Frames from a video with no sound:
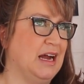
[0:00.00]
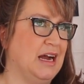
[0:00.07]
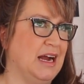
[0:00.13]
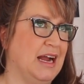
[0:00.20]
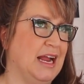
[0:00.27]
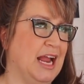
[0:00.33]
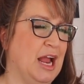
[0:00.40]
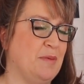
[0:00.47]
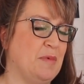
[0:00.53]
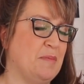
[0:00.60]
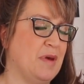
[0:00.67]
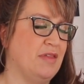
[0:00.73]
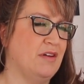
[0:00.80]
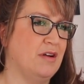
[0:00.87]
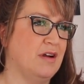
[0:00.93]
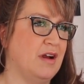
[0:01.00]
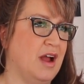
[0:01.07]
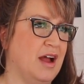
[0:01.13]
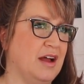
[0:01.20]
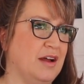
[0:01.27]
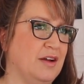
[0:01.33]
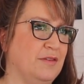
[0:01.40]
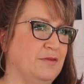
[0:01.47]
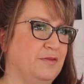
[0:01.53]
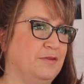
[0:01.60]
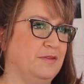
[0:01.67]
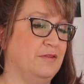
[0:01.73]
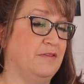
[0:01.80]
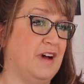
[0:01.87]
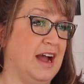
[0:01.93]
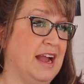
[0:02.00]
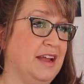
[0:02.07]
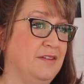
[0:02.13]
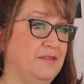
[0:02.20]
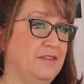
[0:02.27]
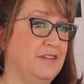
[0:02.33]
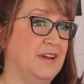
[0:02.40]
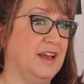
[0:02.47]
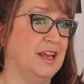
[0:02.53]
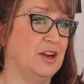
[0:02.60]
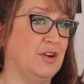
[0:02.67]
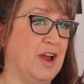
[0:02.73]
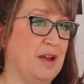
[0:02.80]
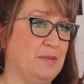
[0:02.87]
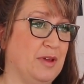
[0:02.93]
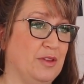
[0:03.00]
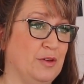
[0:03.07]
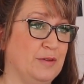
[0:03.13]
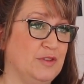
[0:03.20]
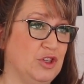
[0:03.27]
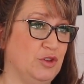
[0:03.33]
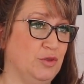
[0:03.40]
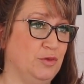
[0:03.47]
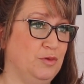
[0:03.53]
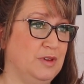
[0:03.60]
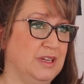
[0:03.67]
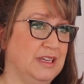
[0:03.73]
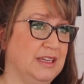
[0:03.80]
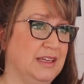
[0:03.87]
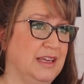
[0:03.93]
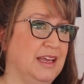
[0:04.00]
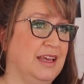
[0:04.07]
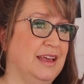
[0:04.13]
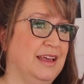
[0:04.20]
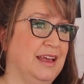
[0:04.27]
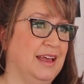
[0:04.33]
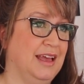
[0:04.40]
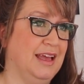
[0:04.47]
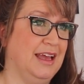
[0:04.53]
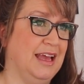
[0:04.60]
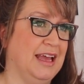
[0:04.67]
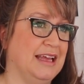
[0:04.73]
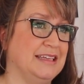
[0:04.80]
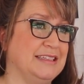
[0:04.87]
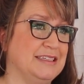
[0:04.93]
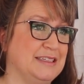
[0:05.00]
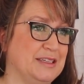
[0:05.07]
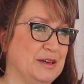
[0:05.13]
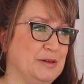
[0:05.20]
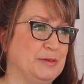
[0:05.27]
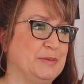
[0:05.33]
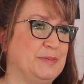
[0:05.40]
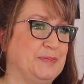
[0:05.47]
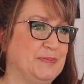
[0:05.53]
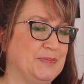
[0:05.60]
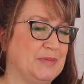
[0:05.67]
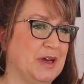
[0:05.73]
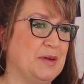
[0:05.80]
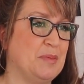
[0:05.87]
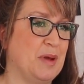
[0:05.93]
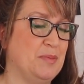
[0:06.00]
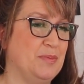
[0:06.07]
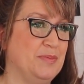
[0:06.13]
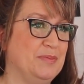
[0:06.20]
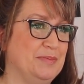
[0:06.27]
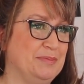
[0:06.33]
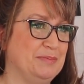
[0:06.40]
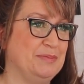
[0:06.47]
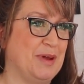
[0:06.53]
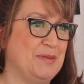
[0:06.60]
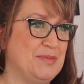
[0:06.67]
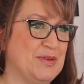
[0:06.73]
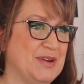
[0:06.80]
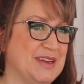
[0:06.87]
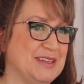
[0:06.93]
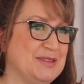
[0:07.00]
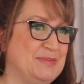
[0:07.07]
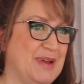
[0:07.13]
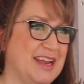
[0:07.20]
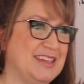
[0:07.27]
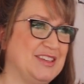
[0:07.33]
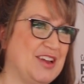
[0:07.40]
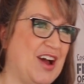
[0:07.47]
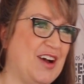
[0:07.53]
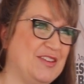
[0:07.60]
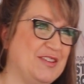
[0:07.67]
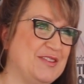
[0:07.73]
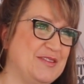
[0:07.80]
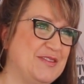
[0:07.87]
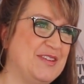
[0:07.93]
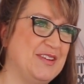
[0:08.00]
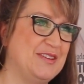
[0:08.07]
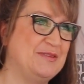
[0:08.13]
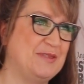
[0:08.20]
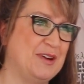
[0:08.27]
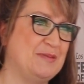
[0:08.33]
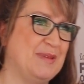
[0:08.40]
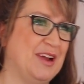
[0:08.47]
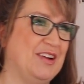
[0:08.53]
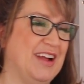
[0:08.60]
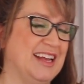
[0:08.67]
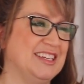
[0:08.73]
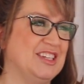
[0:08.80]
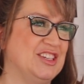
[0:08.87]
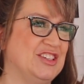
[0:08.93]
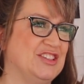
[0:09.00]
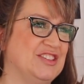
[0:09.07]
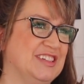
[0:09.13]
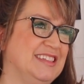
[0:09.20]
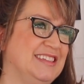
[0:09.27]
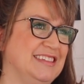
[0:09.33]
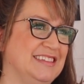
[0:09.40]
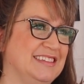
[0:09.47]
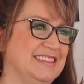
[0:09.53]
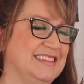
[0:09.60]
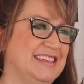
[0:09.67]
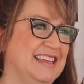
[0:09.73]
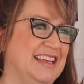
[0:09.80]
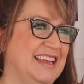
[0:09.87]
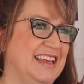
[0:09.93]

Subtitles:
I am a mother of 5 and a grandmother of 2. And so my book is based off of one of my grandchildren, and